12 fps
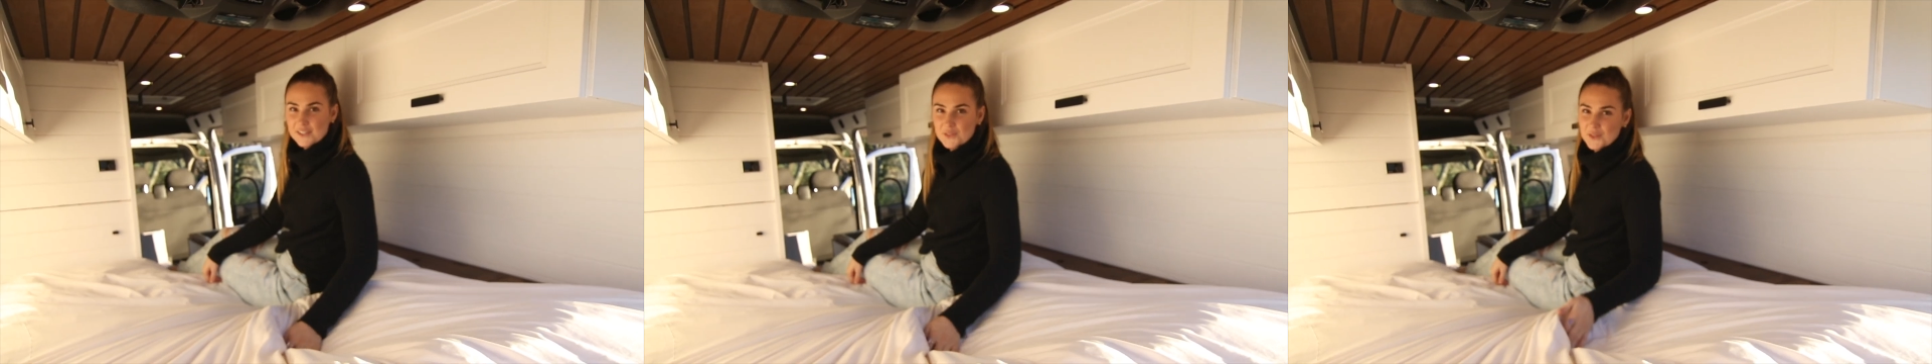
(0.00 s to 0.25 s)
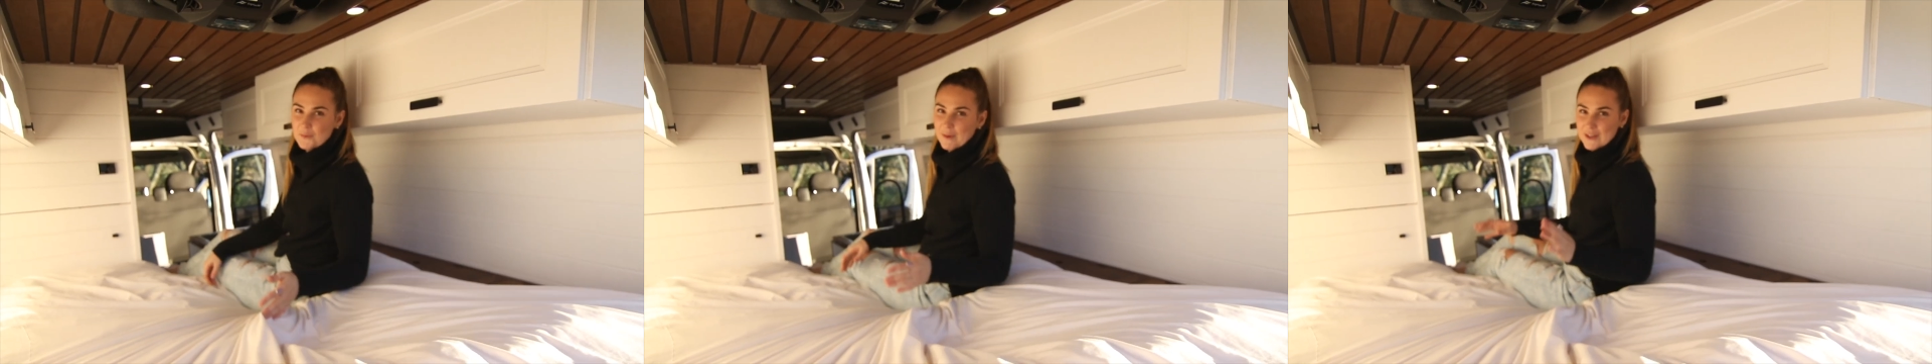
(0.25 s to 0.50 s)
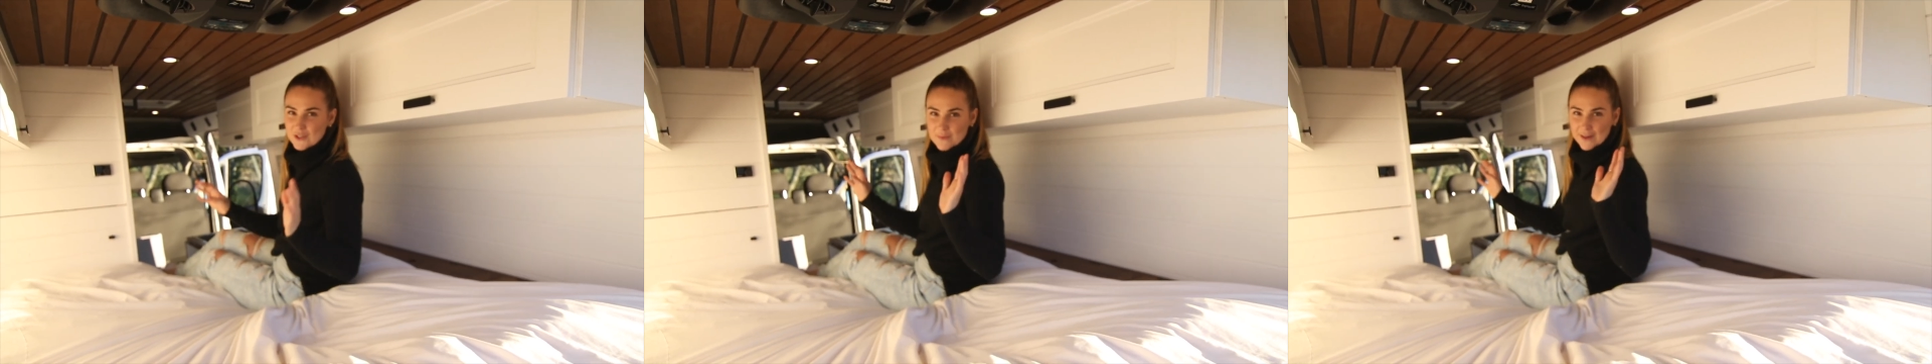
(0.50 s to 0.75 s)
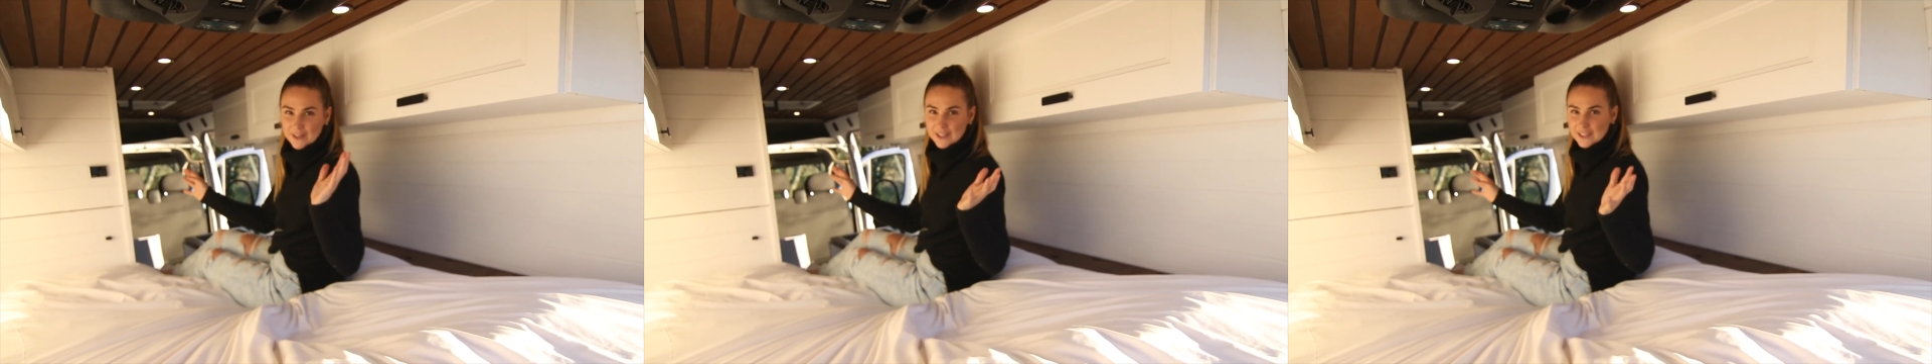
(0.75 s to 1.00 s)
so in the
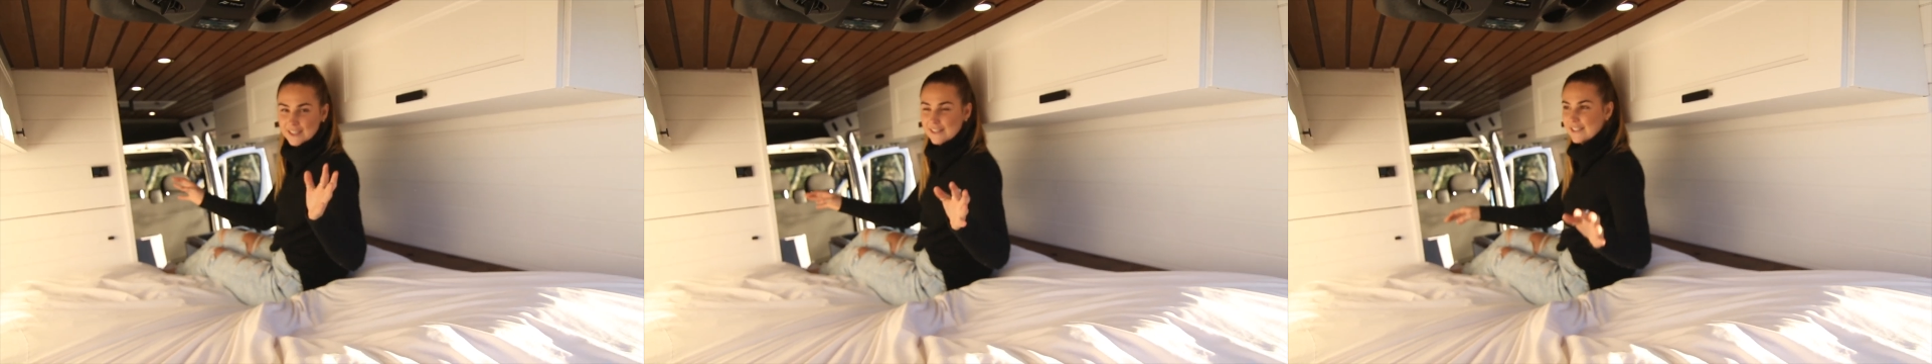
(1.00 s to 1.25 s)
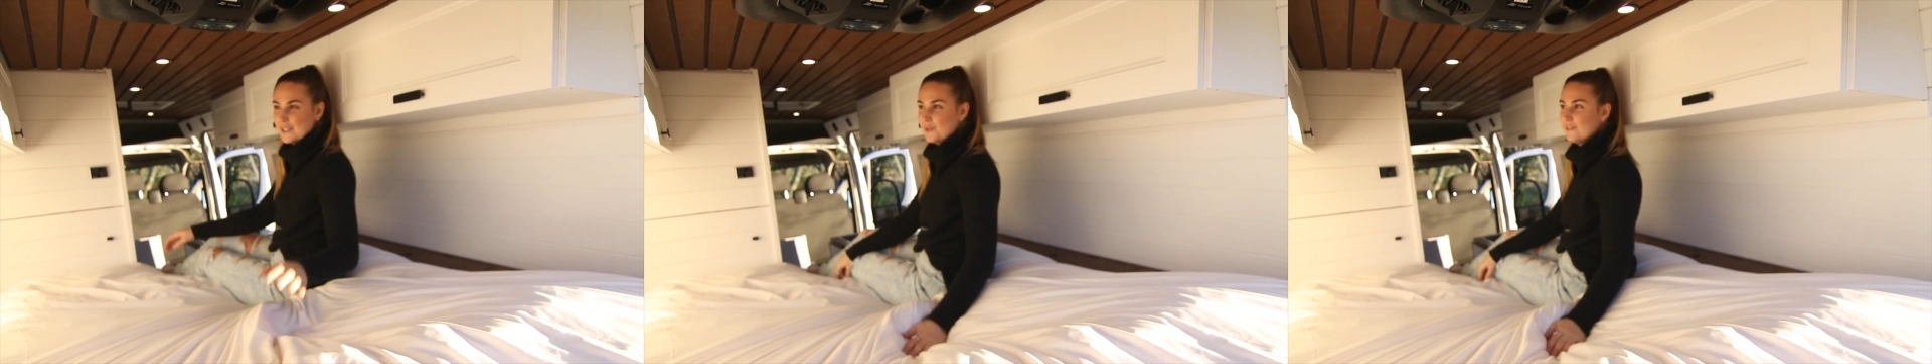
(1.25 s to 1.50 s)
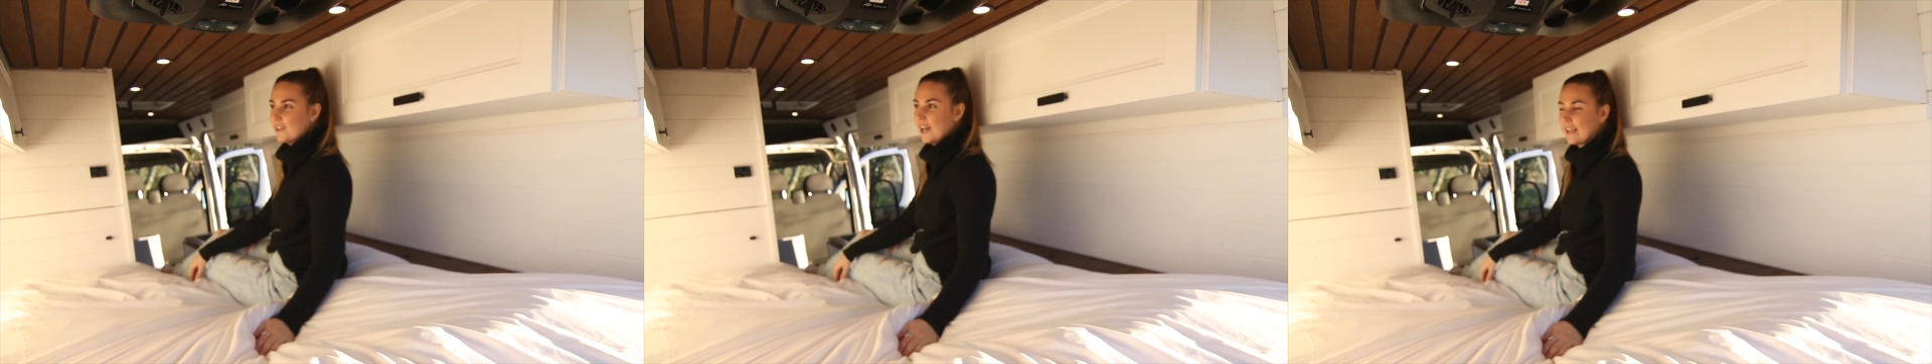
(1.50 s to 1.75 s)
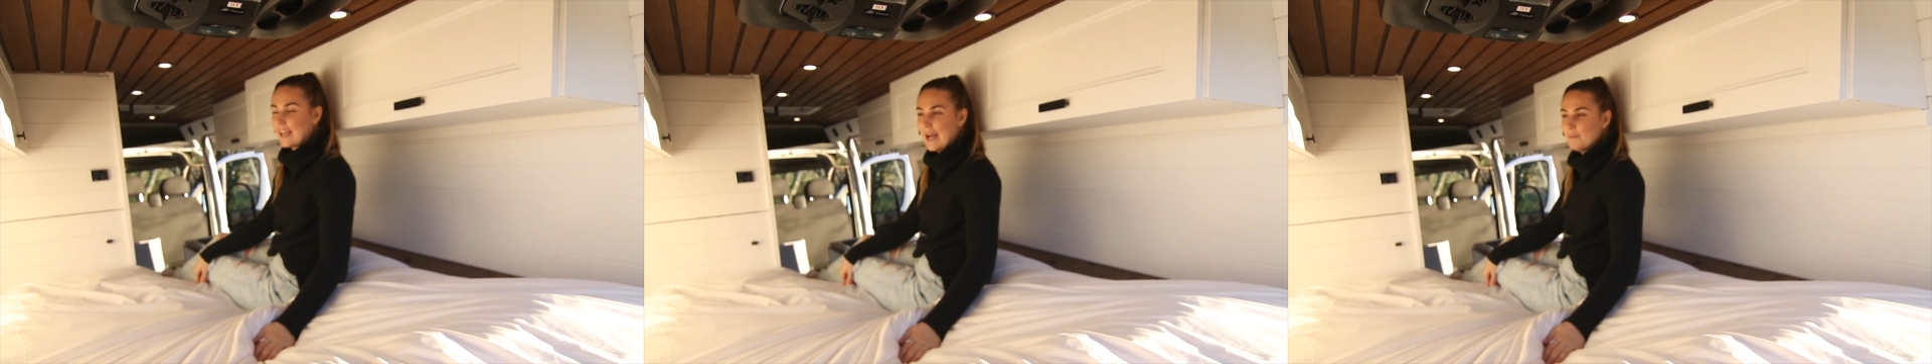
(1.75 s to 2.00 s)
bedroom area you can see we've
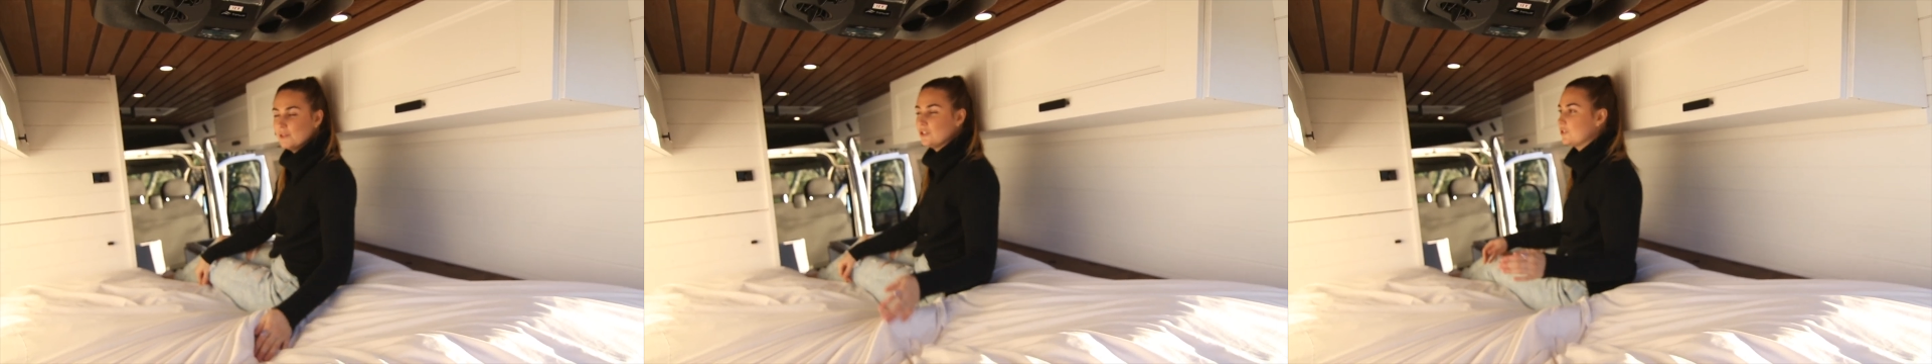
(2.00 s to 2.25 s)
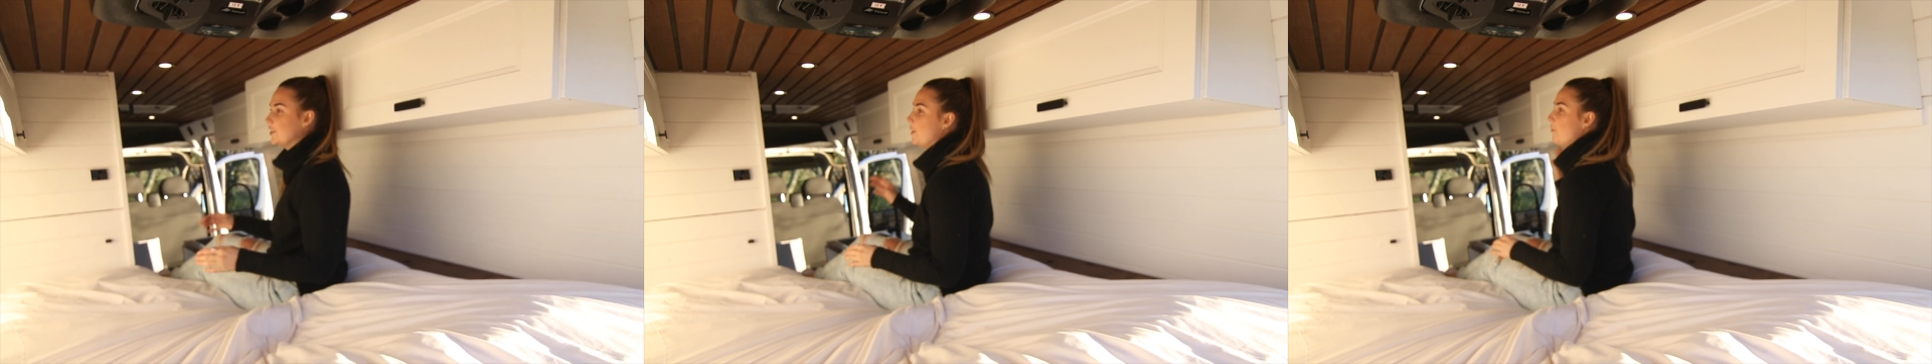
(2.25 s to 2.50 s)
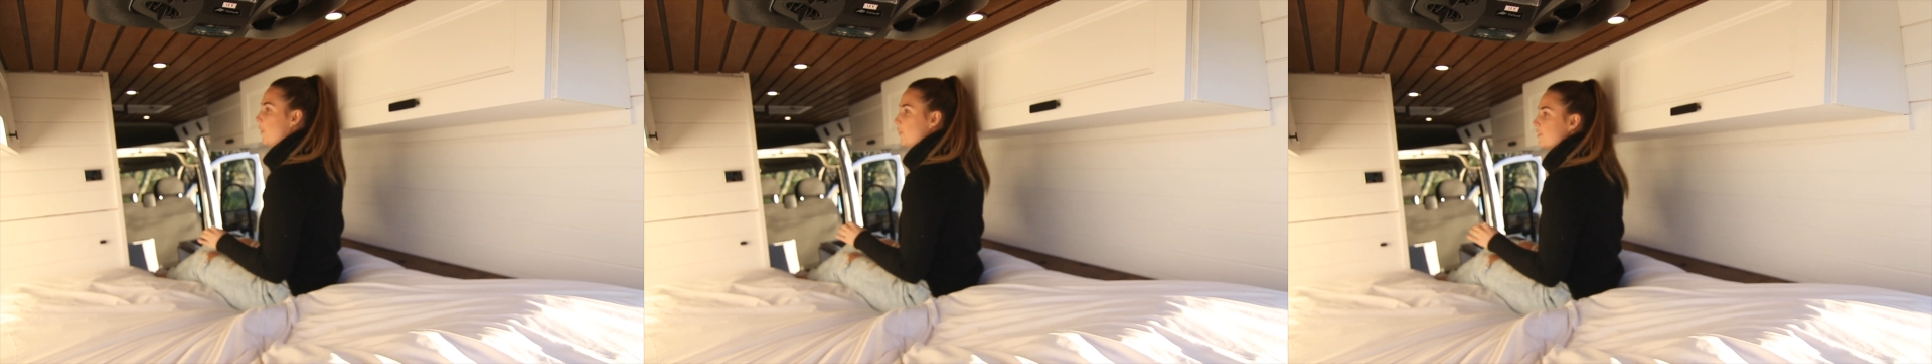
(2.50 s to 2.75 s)
got cabinetry on both